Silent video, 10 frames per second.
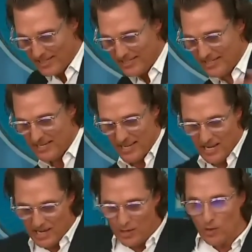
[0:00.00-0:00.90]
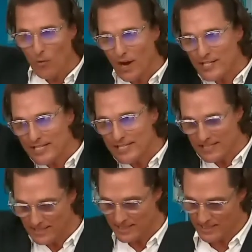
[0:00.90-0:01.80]
listen and watch
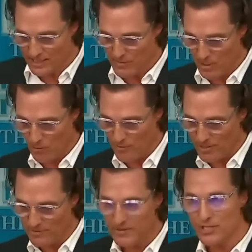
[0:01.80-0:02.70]
these men and women.